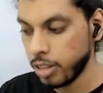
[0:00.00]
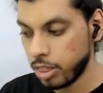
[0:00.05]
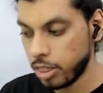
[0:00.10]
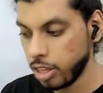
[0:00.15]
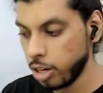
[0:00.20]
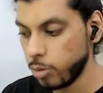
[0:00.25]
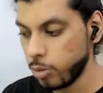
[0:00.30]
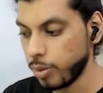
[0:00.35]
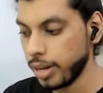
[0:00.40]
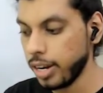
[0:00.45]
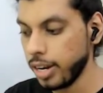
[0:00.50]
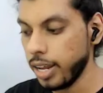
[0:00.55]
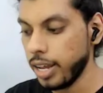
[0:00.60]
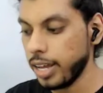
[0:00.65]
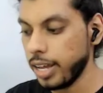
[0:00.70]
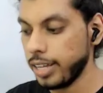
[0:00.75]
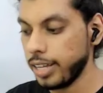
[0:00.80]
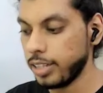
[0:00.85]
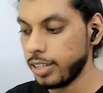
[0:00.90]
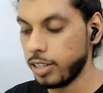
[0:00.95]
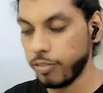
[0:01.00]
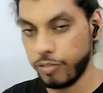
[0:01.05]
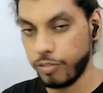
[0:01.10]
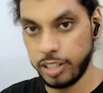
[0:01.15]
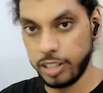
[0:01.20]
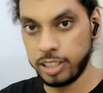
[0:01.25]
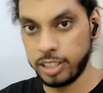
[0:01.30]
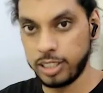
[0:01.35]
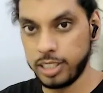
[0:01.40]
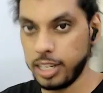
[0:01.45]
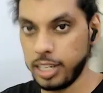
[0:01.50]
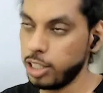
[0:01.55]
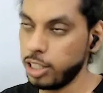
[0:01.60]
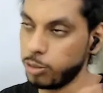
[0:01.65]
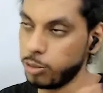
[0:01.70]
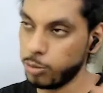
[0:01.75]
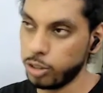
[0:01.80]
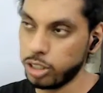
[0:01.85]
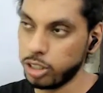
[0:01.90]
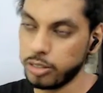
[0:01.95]
Third one, the phase 3
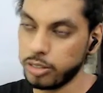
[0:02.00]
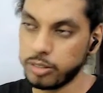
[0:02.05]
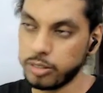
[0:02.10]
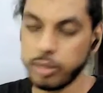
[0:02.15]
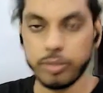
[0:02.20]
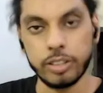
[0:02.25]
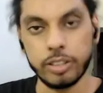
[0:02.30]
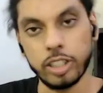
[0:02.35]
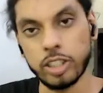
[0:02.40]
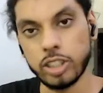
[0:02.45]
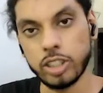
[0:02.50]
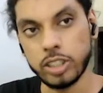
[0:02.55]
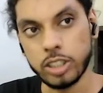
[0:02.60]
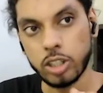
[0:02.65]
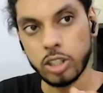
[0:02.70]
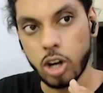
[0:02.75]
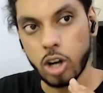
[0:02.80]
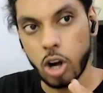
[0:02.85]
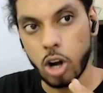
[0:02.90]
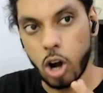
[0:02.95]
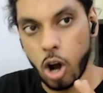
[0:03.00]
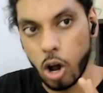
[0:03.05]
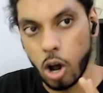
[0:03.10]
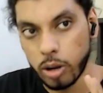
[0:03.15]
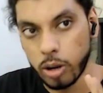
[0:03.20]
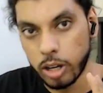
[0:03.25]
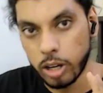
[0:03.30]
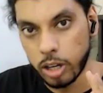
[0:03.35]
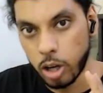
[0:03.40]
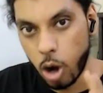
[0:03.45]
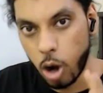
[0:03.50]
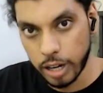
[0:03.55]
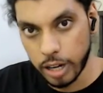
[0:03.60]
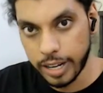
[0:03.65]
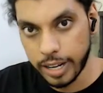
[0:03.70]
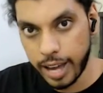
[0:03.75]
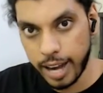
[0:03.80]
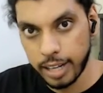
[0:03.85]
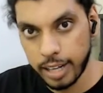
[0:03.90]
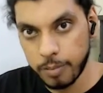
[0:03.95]
is one of the just
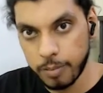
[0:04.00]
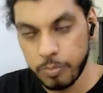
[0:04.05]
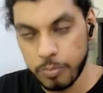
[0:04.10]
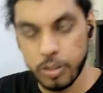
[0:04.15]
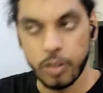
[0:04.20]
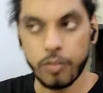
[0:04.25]
contact,